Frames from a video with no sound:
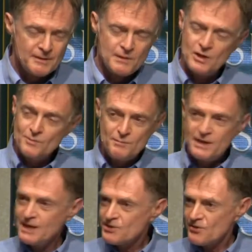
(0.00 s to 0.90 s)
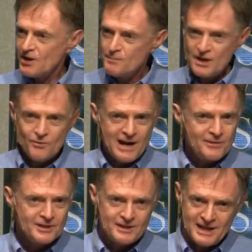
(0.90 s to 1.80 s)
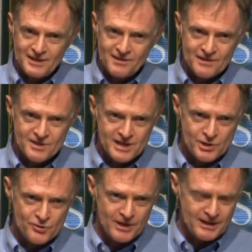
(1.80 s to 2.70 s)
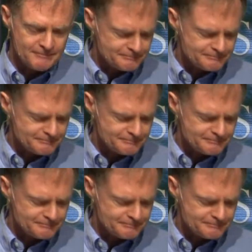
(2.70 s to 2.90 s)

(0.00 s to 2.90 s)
Human beings are going to be around at the end of this century.